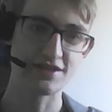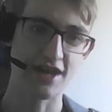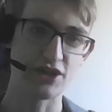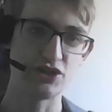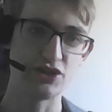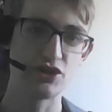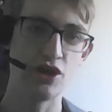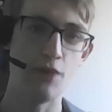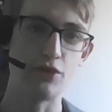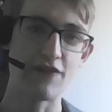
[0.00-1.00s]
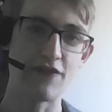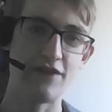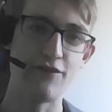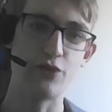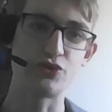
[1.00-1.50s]
sections, will definitely
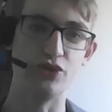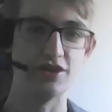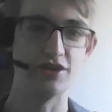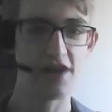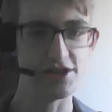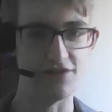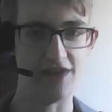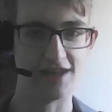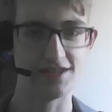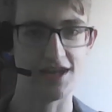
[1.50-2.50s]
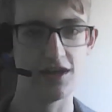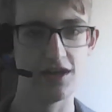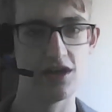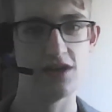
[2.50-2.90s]
focus on the title of the essay,